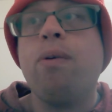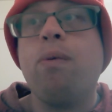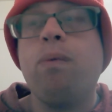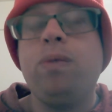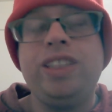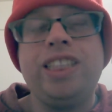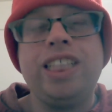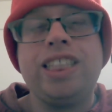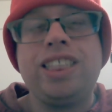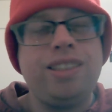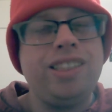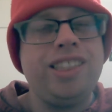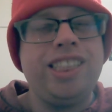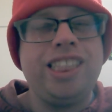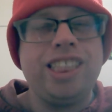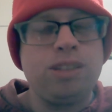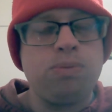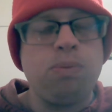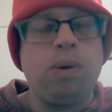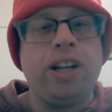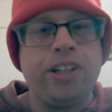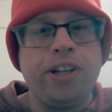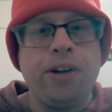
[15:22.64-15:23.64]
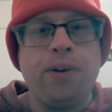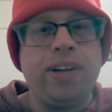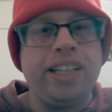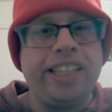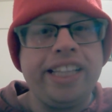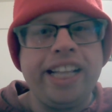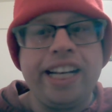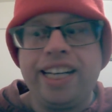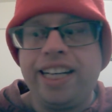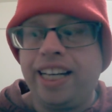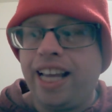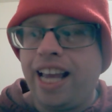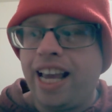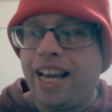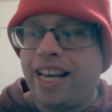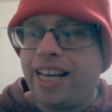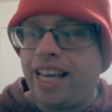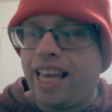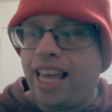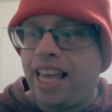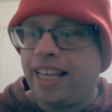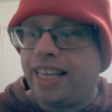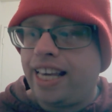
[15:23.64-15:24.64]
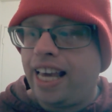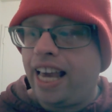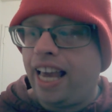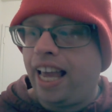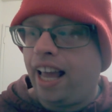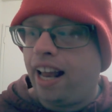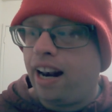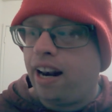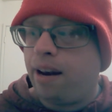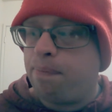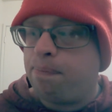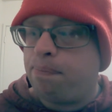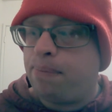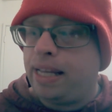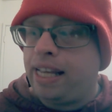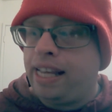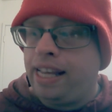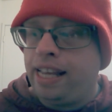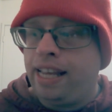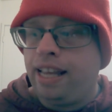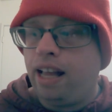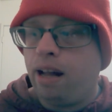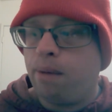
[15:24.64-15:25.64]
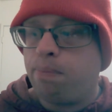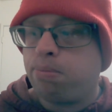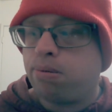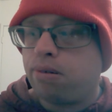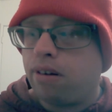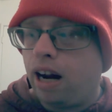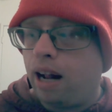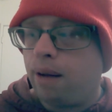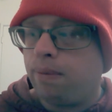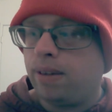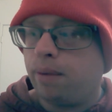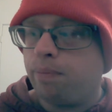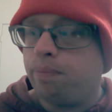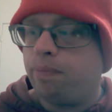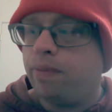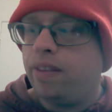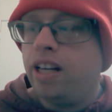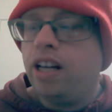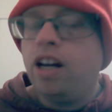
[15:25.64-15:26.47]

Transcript: just while noting that it can be a problem.